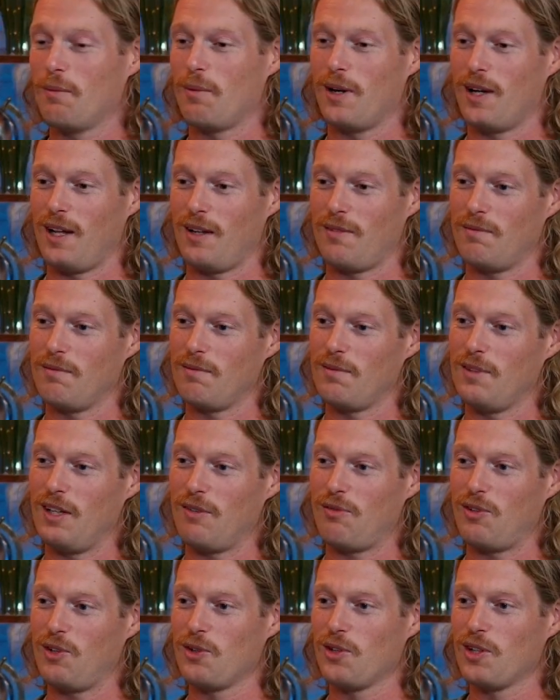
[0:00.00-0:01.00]
But
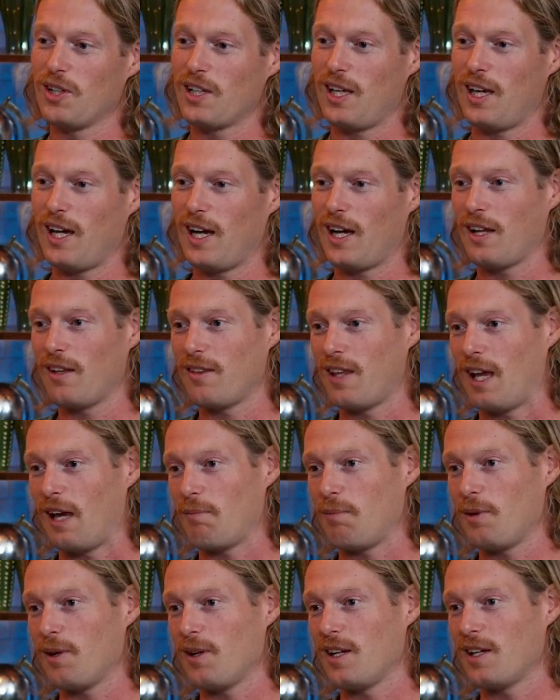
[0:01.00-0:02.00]
if you look at
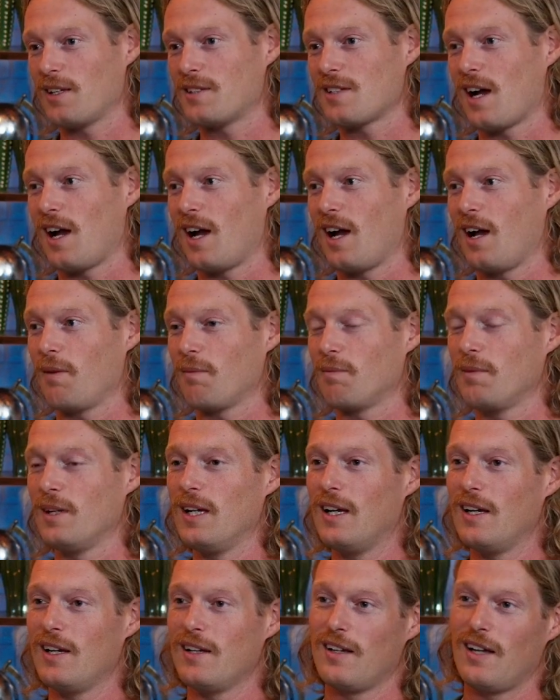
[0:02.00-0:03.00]
that period of time
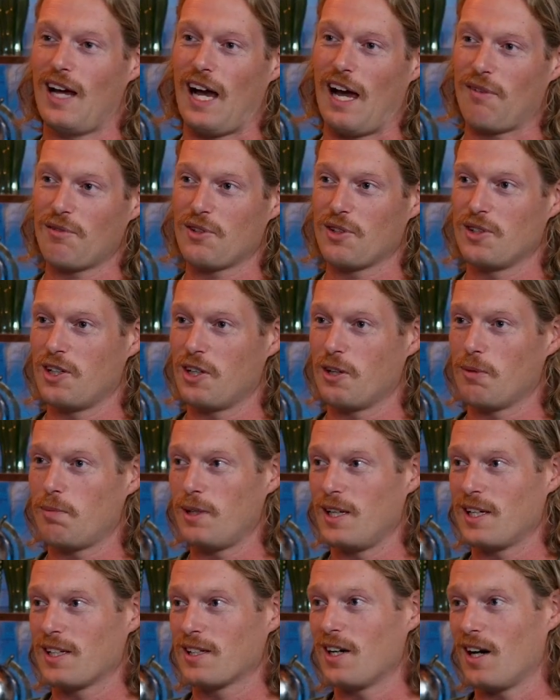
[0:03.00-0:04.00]
after
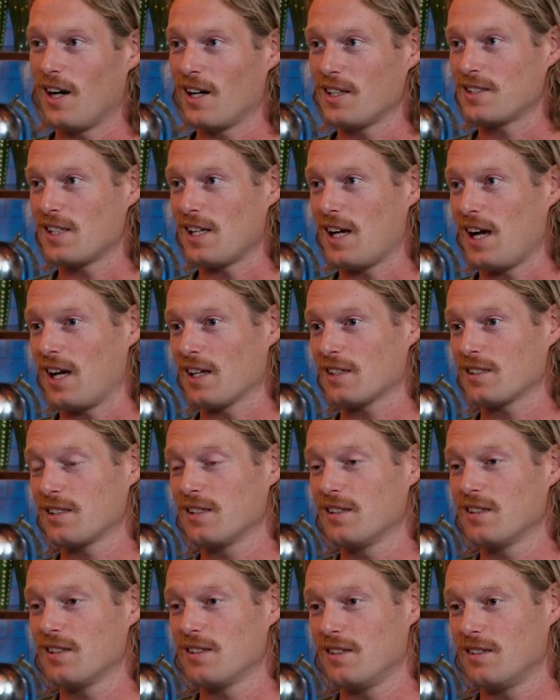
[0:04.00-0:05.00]
European
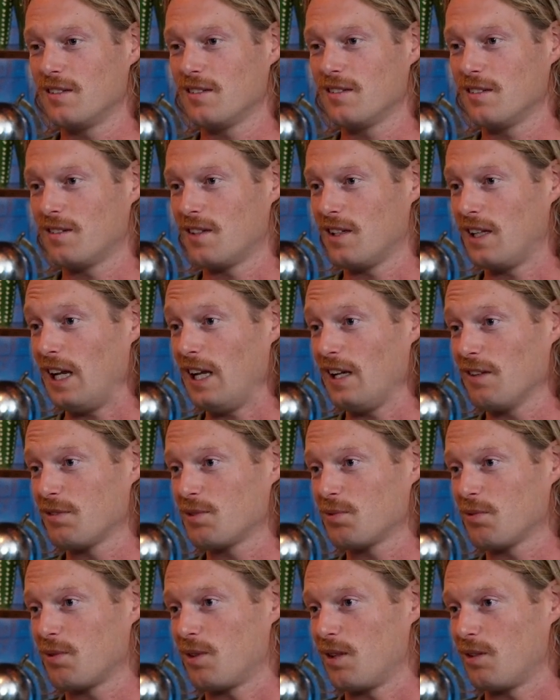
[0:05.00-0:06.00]
contact, the
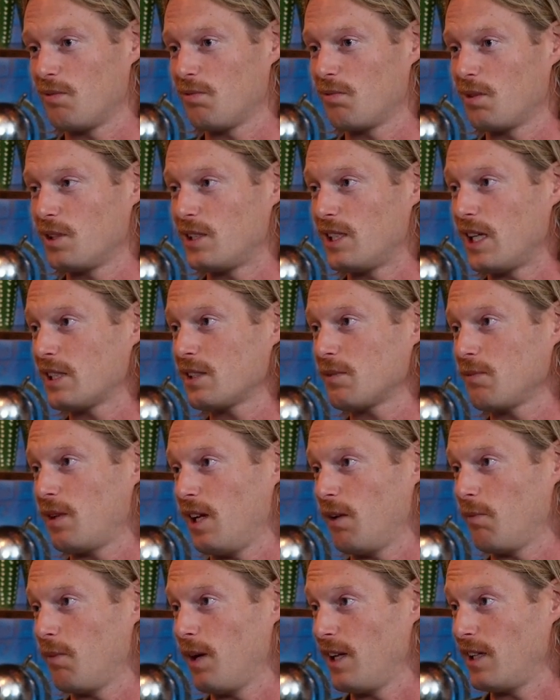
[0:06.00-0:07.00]
natives were
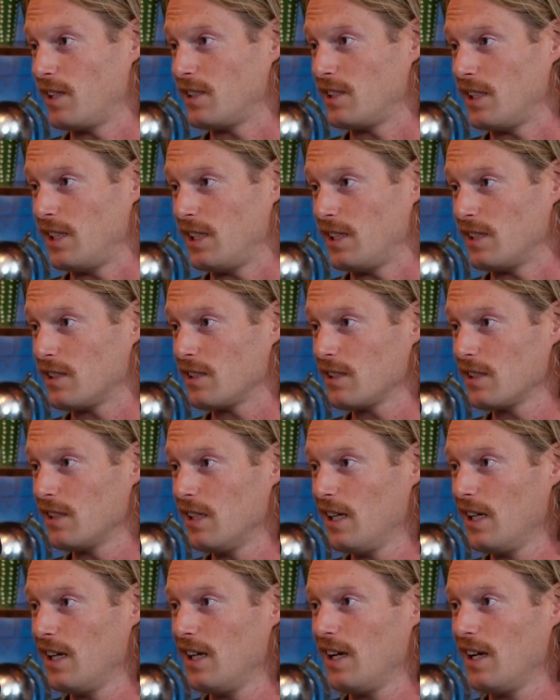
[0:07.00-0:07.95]
decimated by disease,